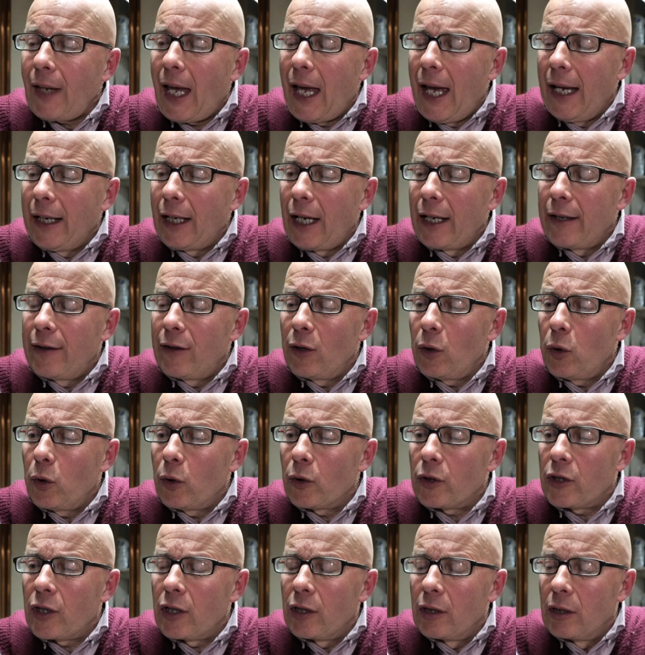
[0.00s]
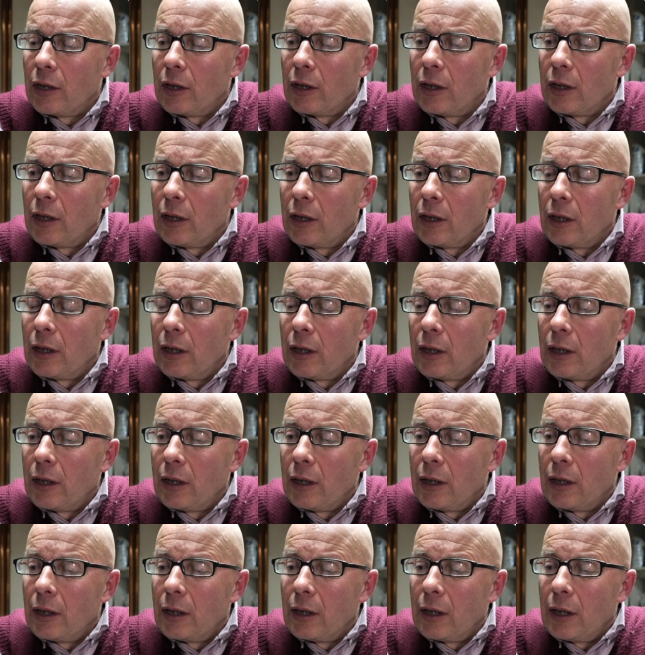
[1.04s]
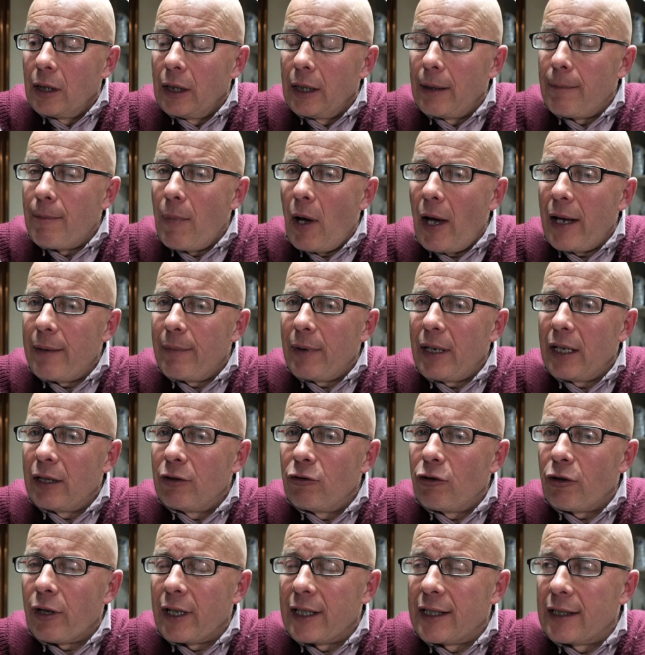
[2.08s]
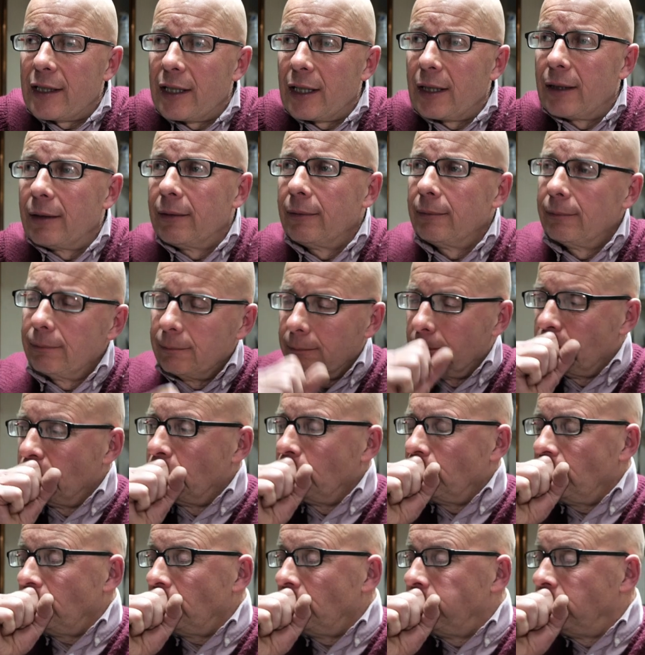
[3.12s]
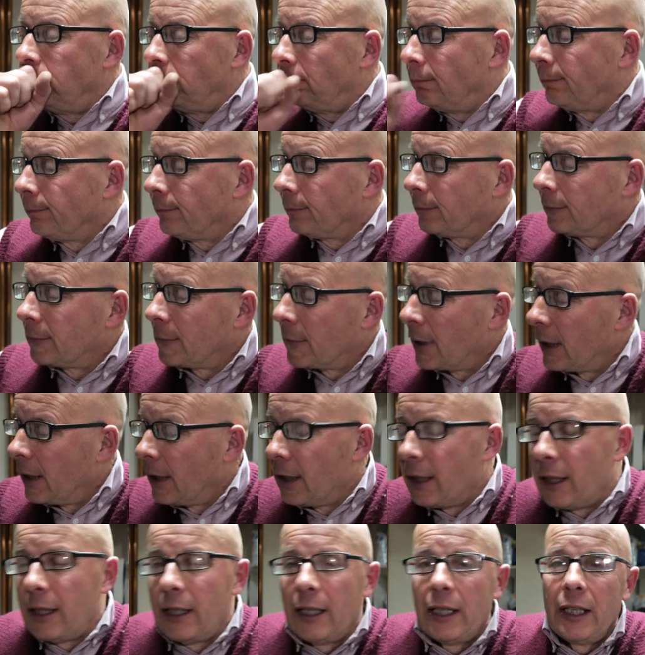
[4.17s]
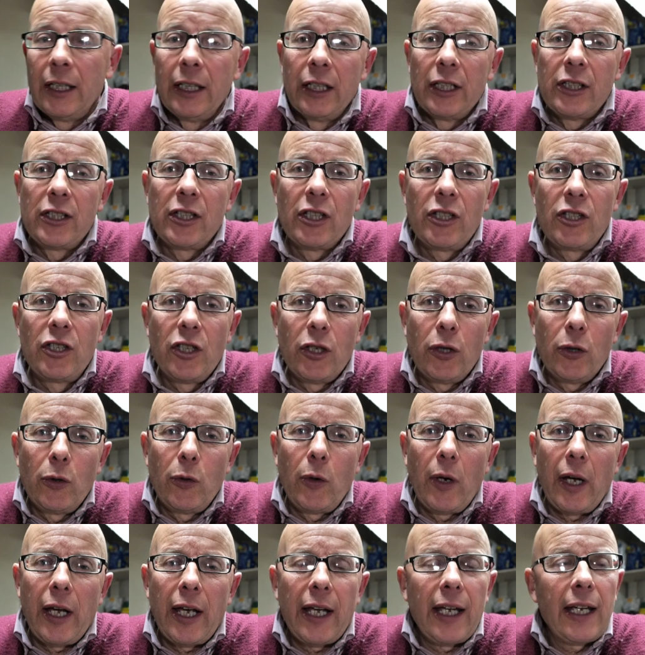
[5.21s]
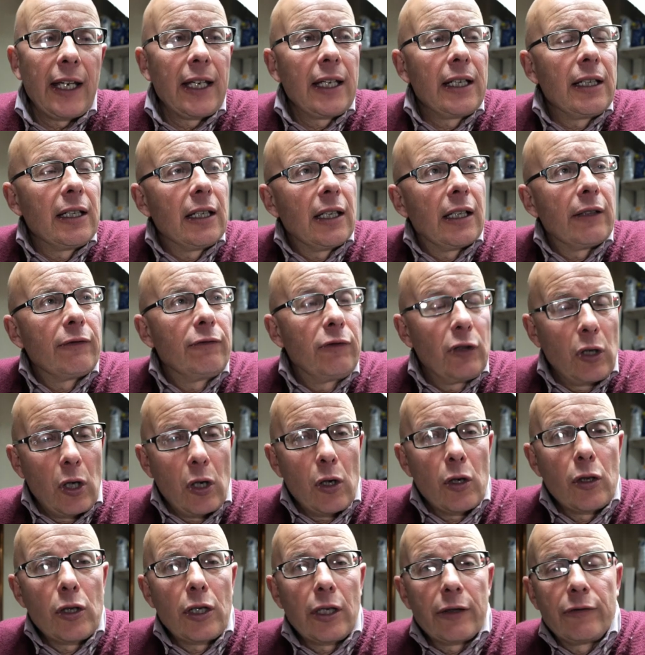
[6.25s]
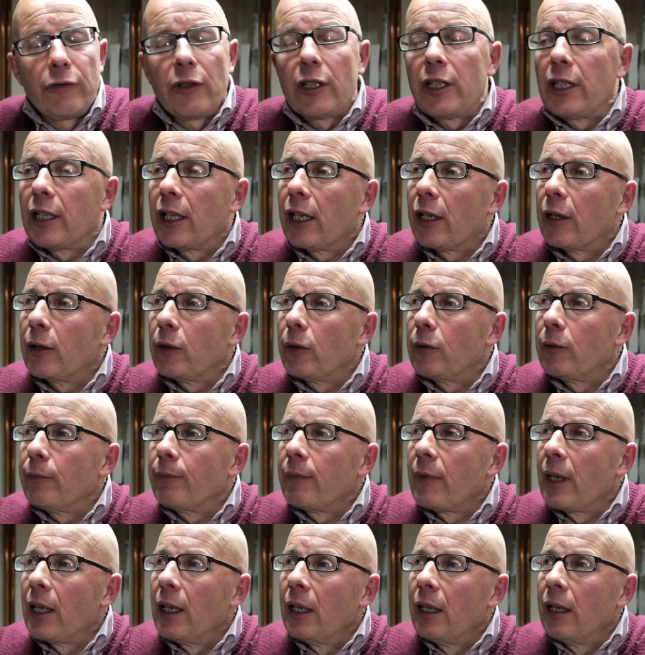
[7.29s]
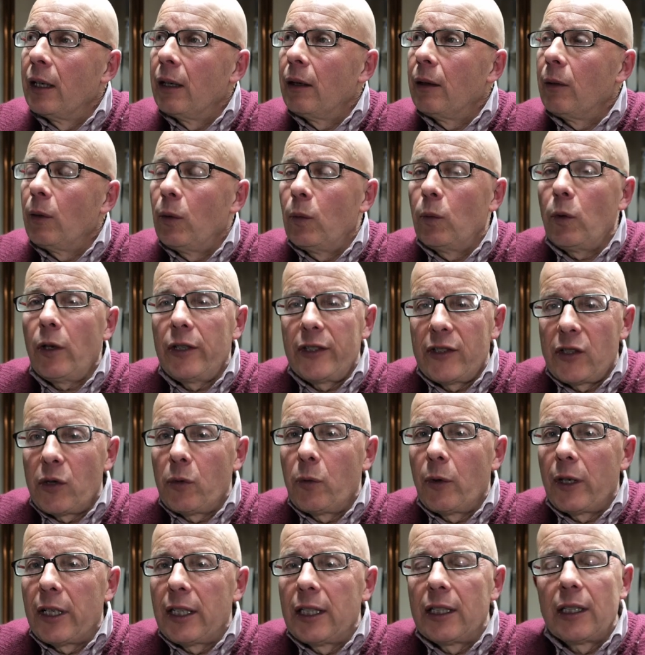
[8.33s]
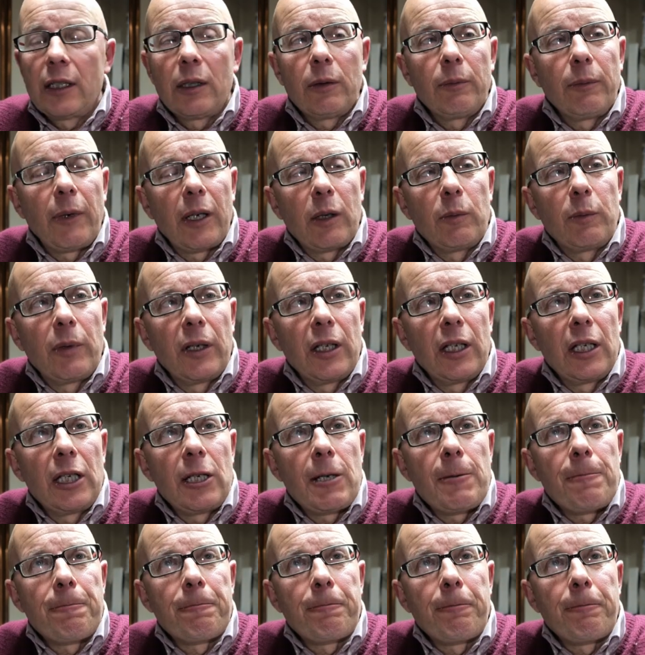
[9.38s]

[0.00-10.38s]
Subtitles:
And I thought it might be interesting to do a vlog, a video, once a week maybe,